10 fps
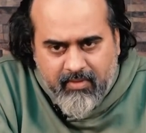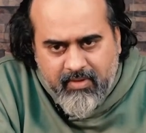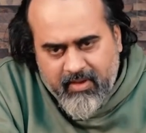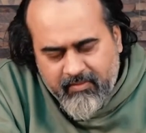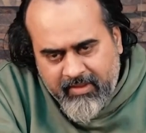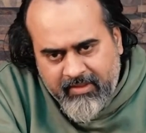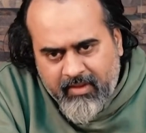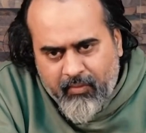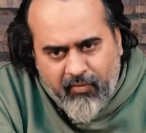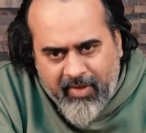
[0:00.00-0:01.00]
Given
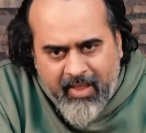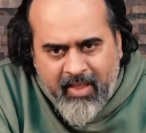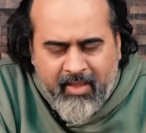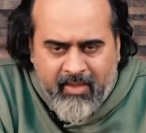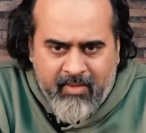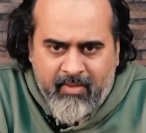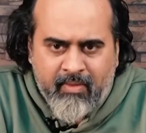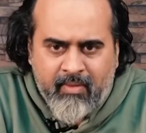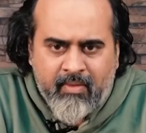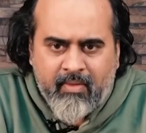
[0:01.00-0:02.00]
the way
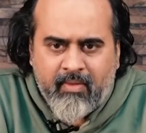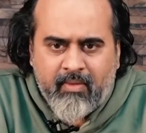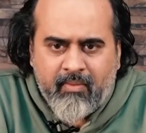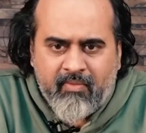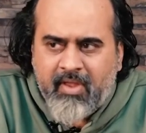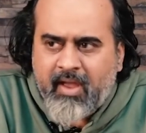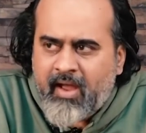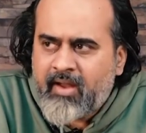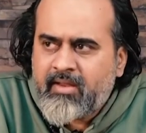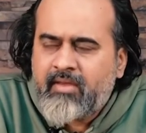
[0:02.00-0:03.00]
we
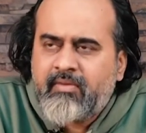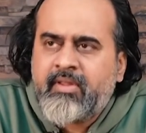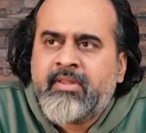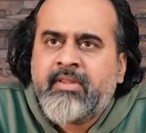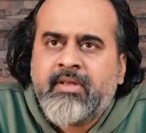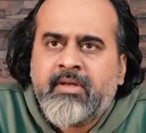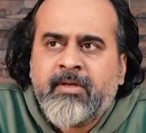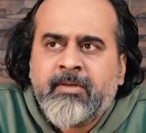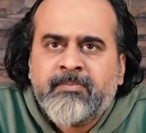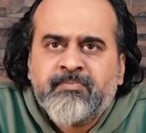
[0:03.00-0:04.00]
are, given
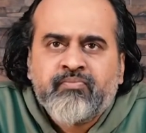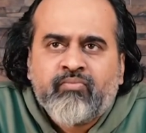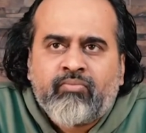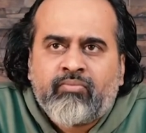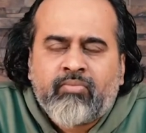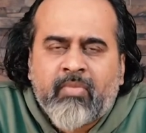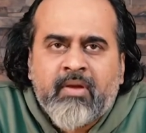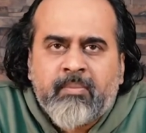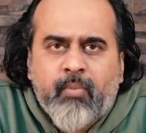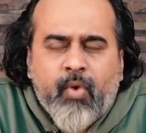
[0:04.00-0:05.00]
the
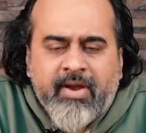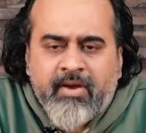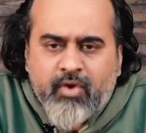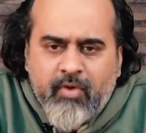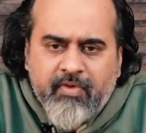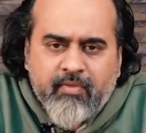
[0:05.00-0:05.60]
point of